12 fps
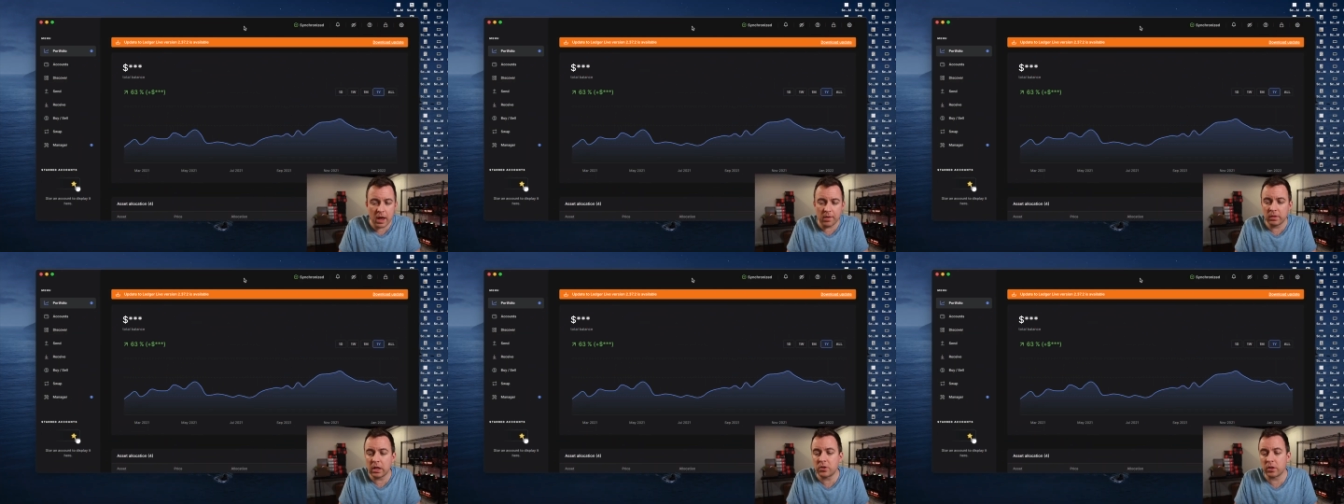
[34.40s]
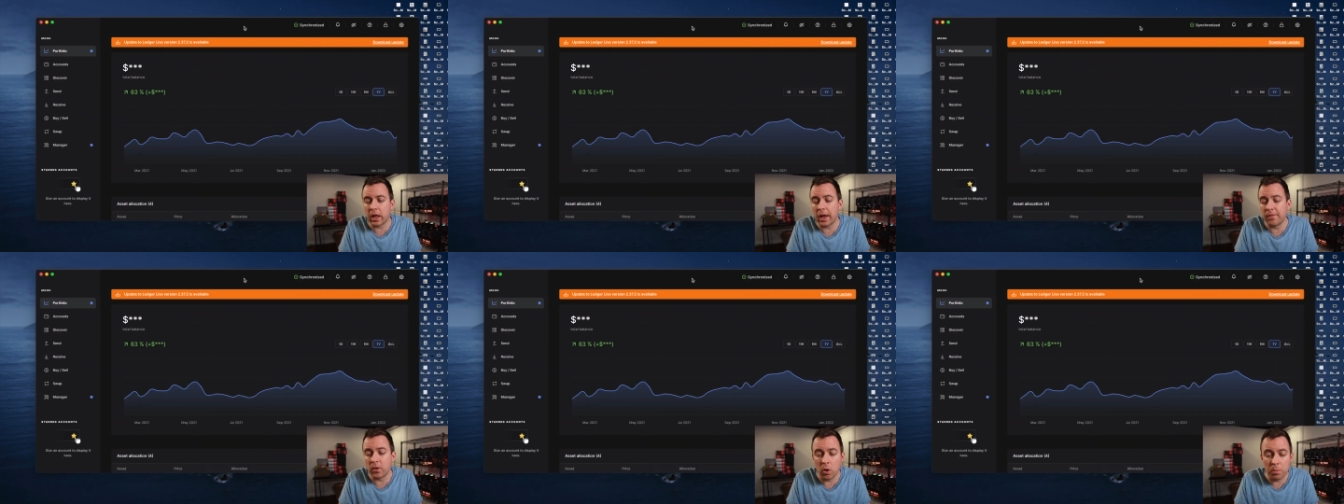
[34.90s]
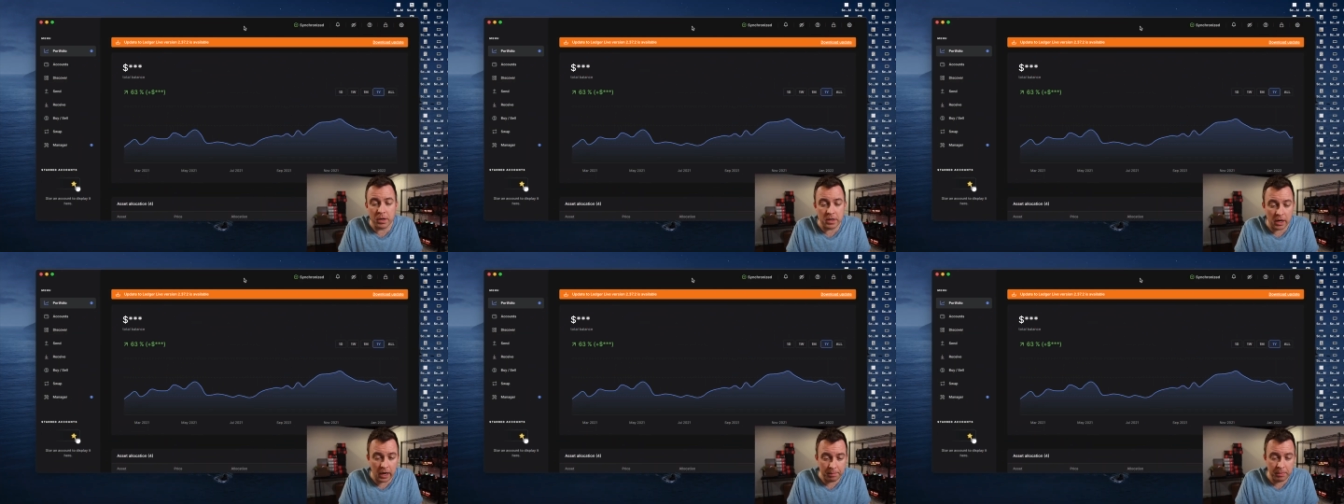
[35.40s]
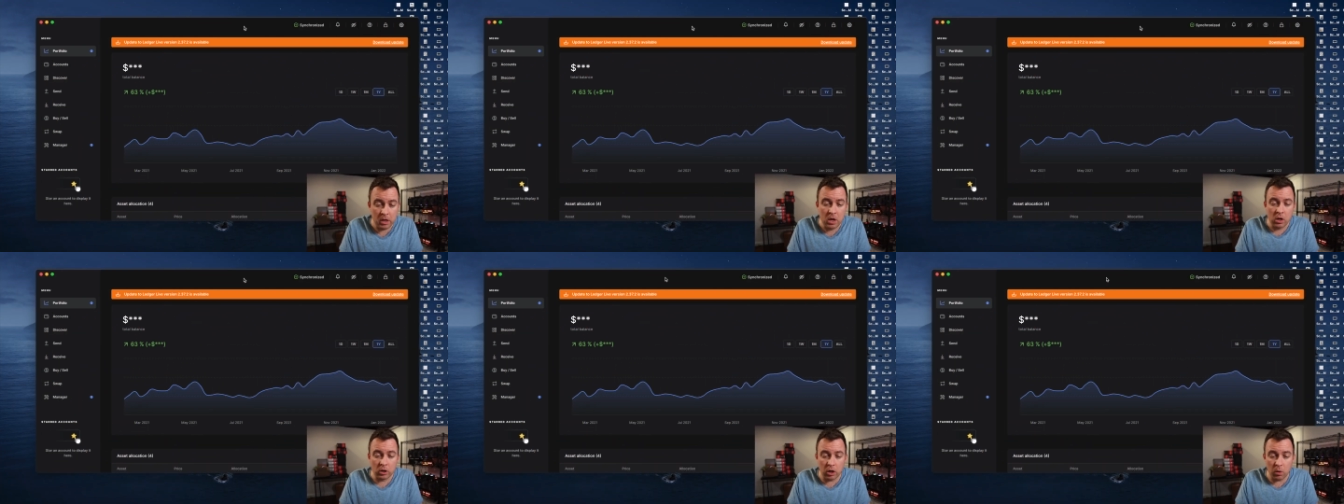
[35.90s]
you have Ledger Live opened up,
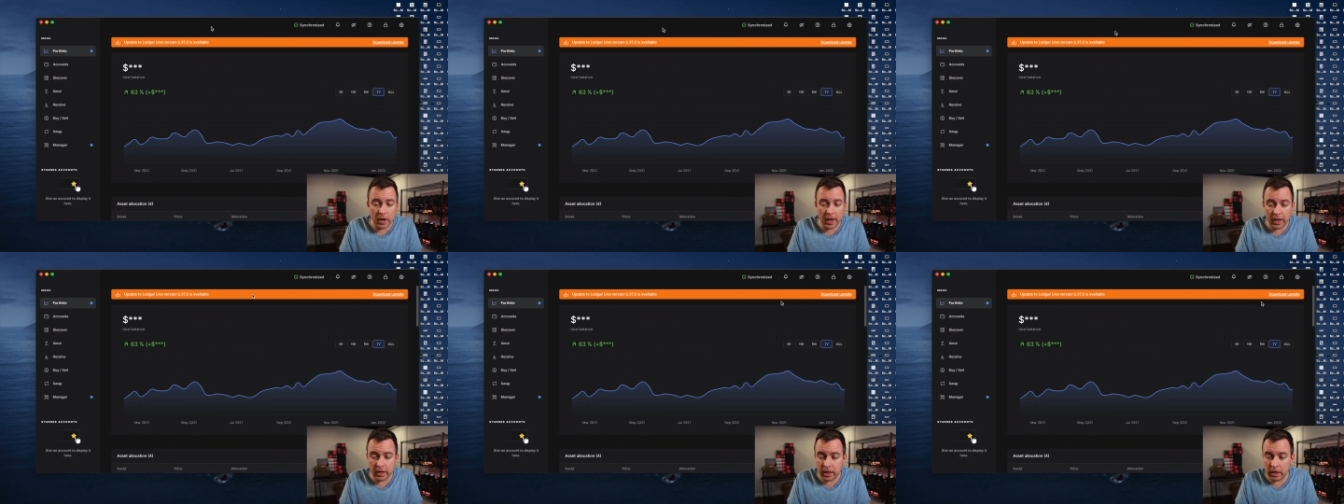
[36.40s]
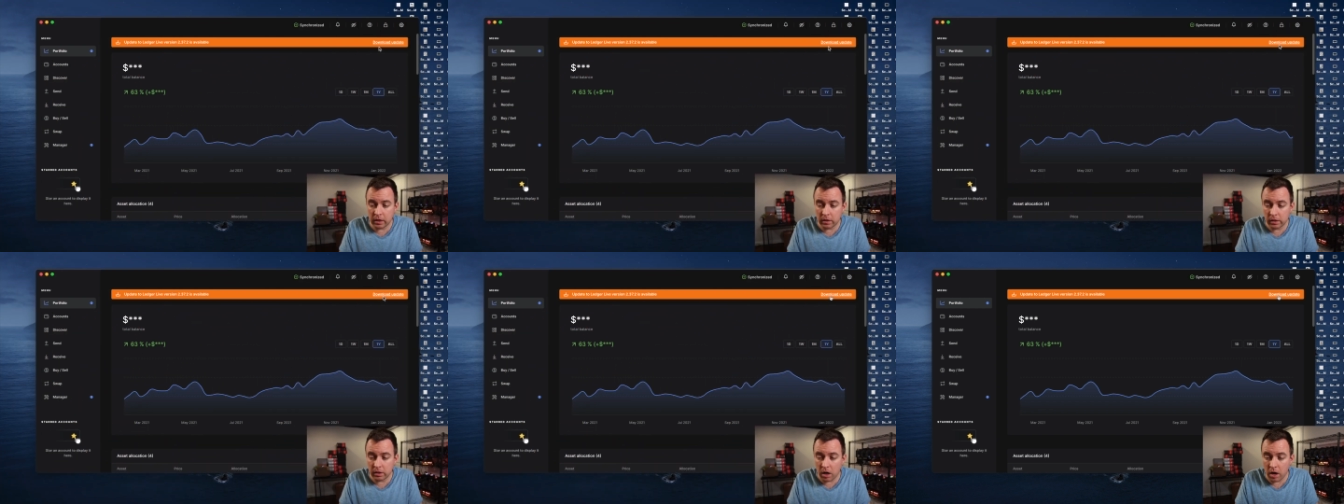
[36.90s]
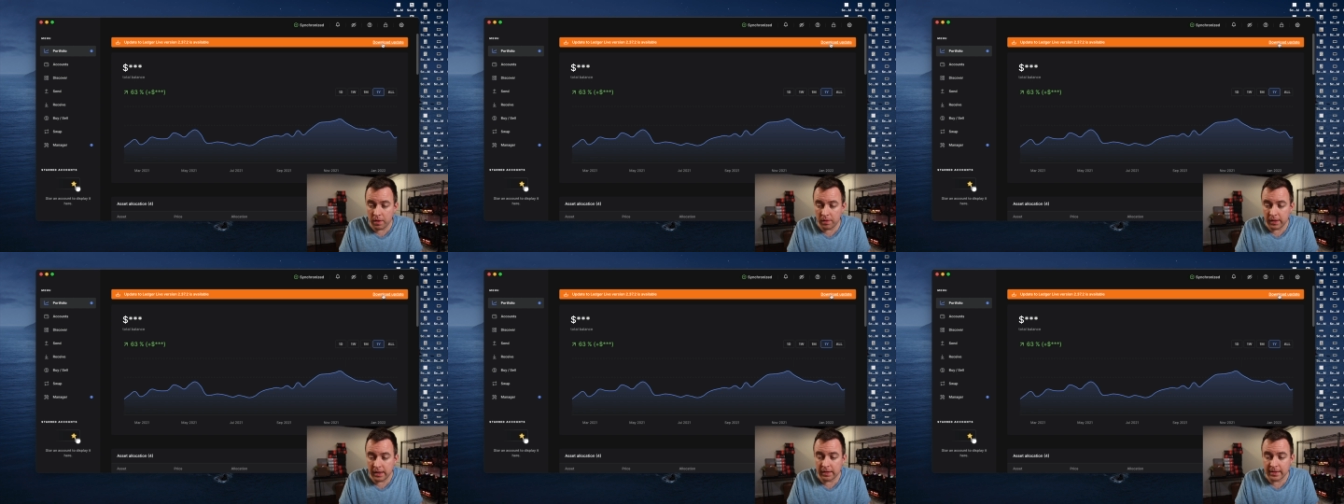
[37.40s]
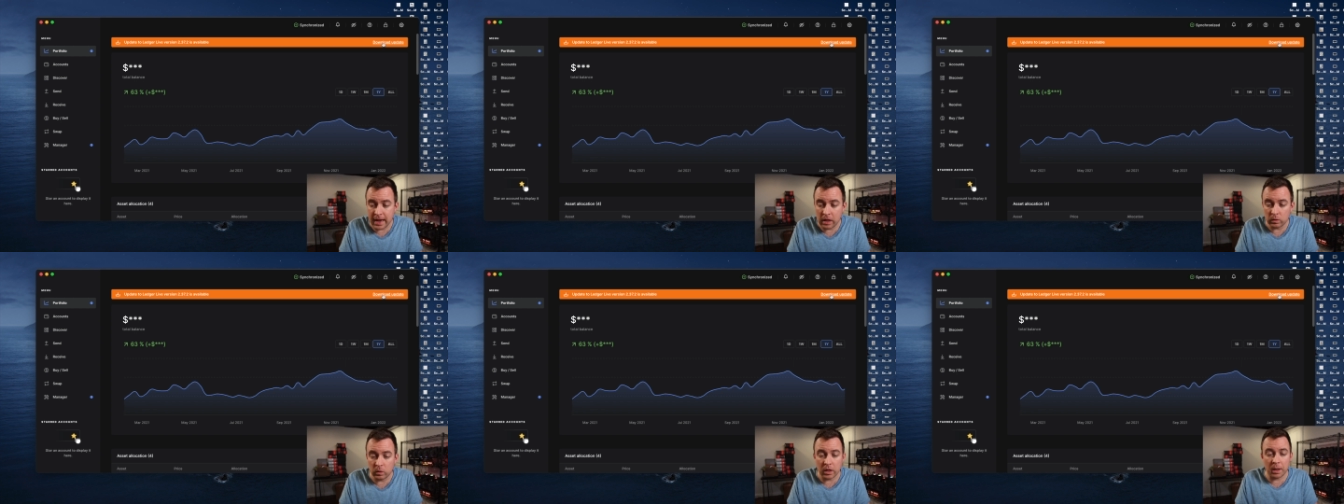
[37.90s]
go ahead and click on the
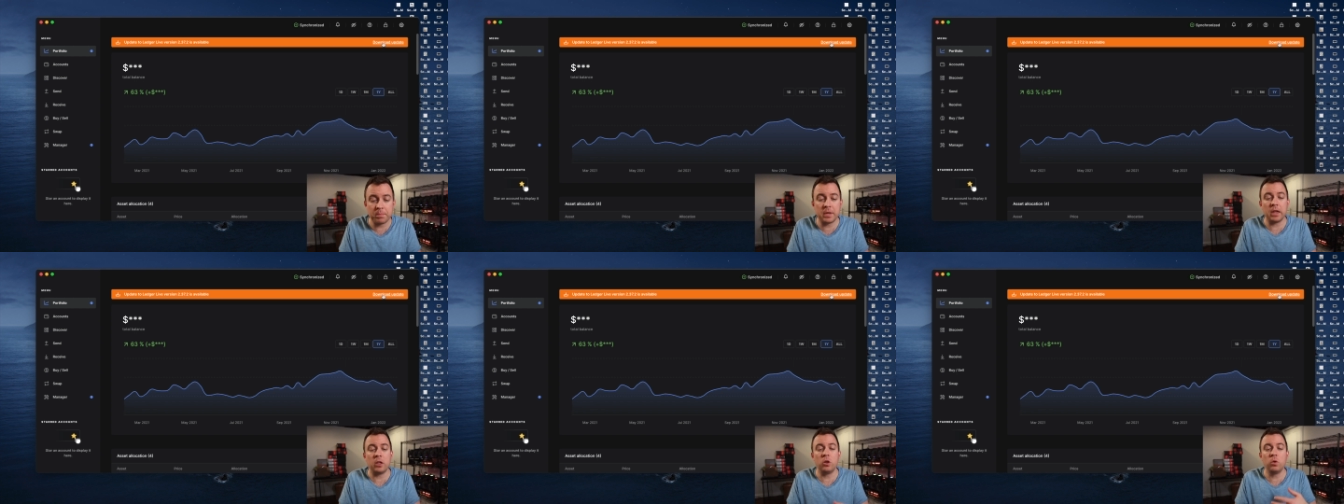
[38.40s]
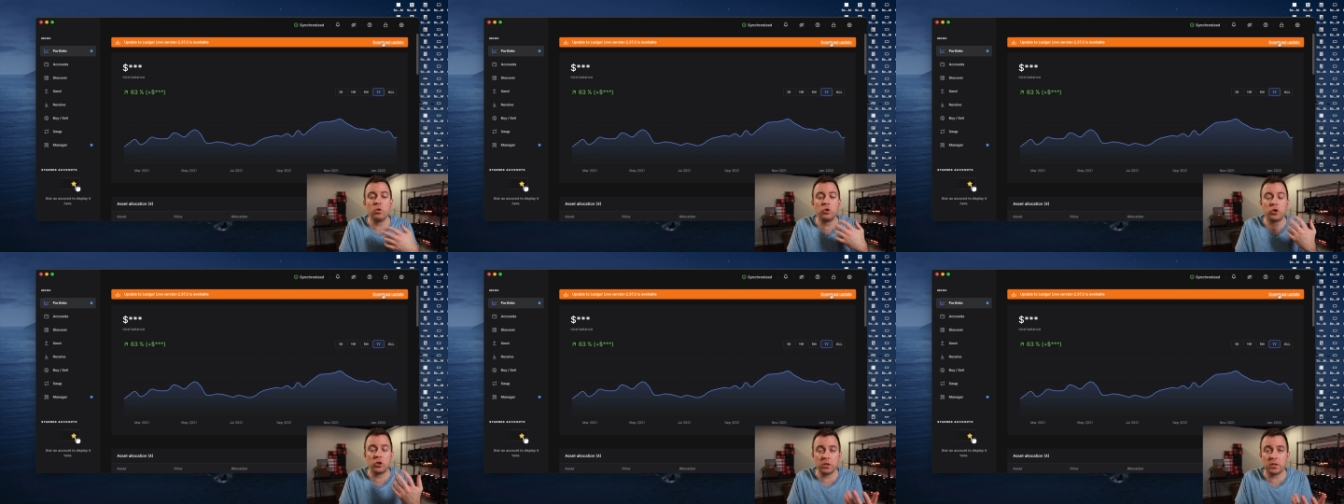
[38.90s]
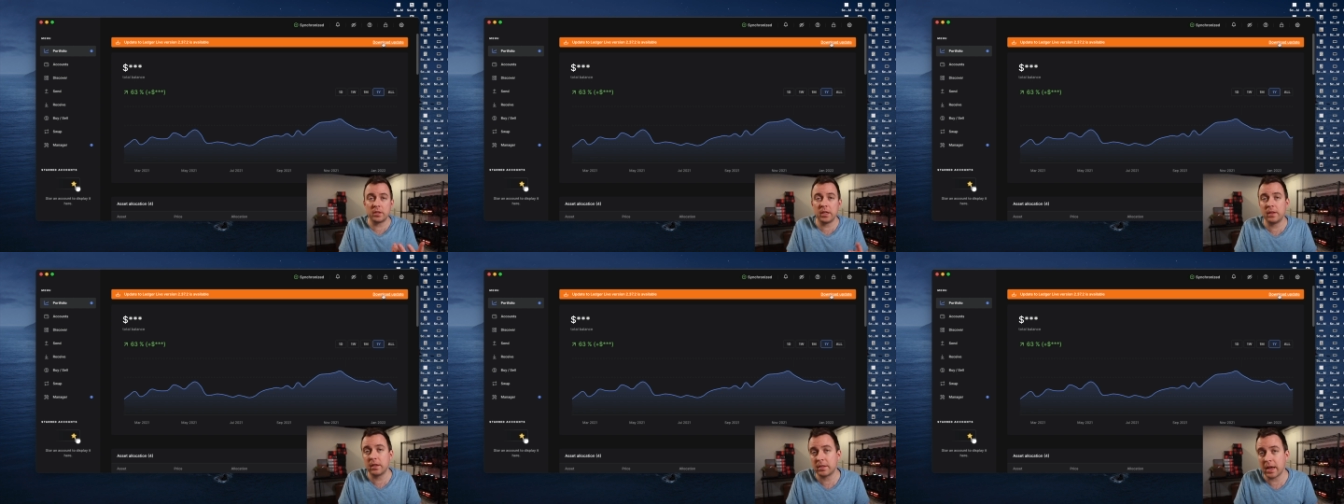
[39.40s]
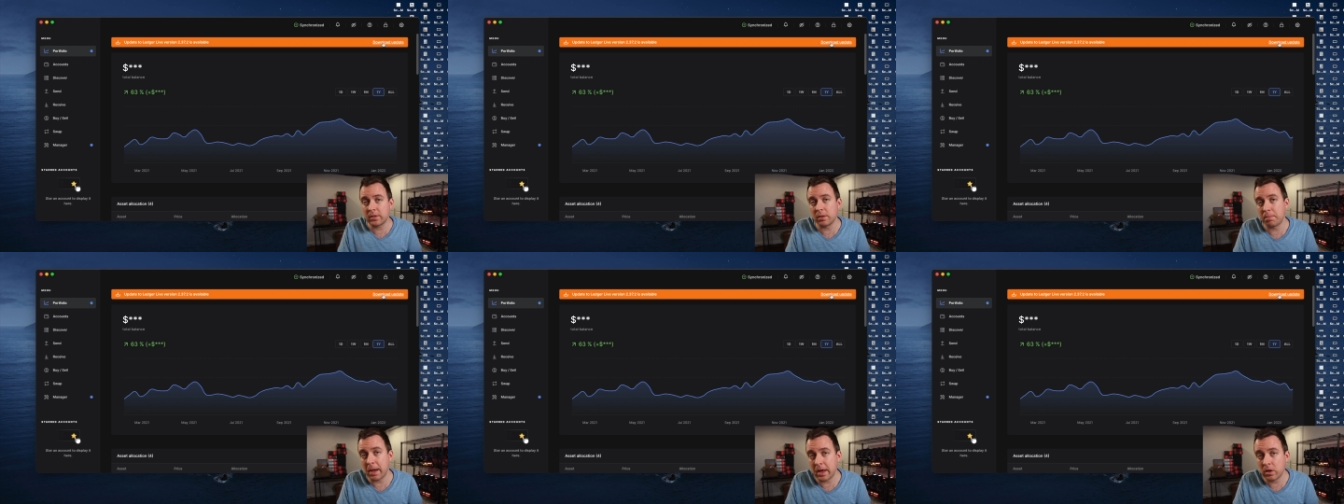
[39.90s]
download update. You should see this as
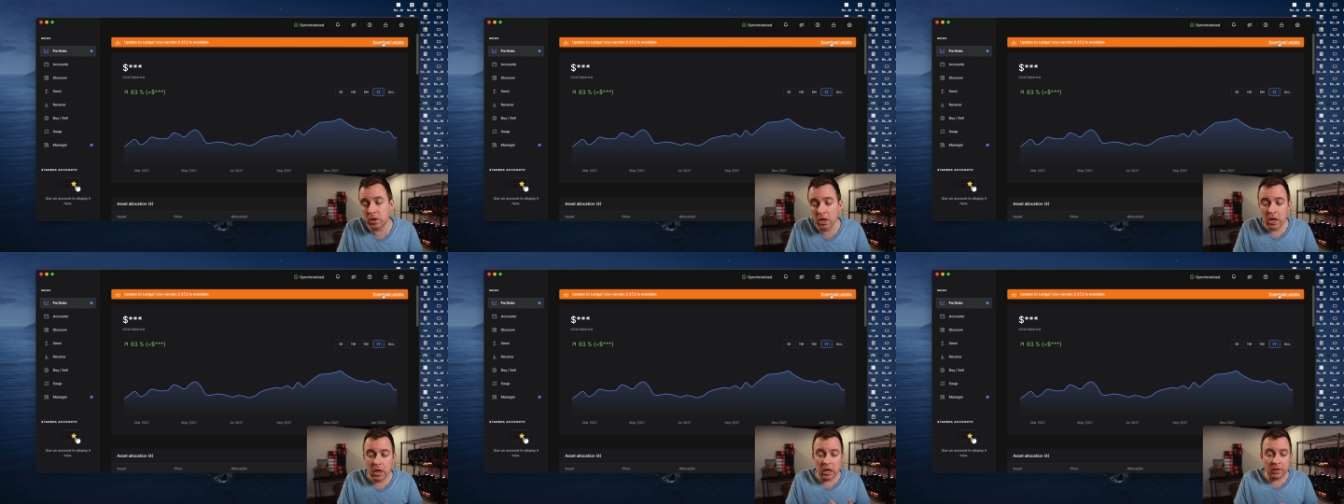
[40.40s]
a banner.